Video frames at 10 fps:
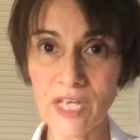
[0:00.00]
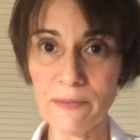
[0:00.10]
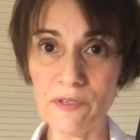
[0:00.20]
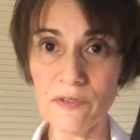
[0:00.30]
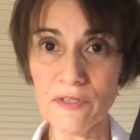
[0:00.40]

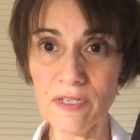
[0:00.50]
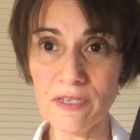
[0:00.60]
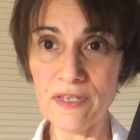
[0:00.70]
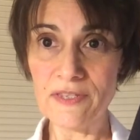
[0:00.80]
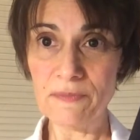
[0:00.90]
I'm using
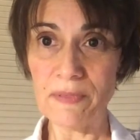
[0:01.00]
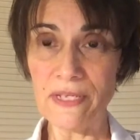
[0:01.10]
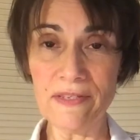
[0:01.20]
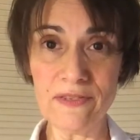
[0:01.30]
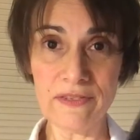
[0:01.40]
this
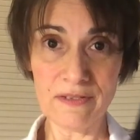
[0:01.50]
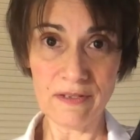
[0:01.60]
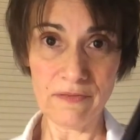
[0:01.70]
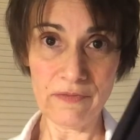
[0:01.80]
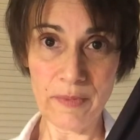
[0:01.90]
piece
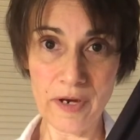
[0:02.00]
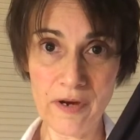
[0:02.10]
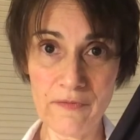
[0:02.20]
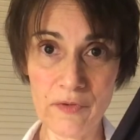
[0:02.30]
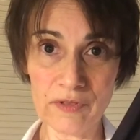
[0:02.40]
of a pair
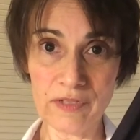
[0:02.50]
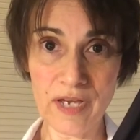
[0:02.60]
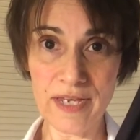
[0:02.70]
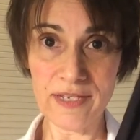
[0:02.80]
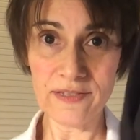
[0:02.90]
of old
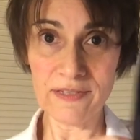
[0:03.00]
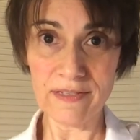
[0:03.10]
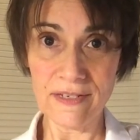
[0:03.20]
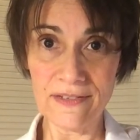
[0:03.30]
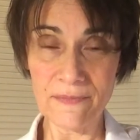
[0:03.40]
tights
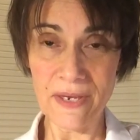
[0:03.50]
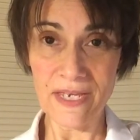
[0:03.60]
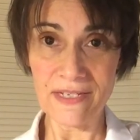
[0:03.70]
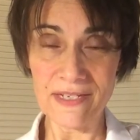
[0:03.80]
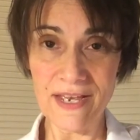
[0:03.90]
as my
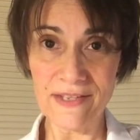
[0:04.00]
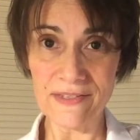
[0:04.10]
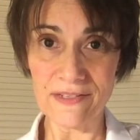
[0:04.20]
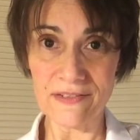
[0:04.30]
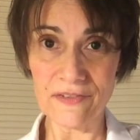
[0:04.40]

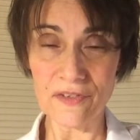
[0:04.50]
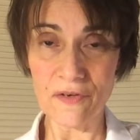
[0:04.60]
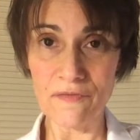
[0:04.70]
intestine. So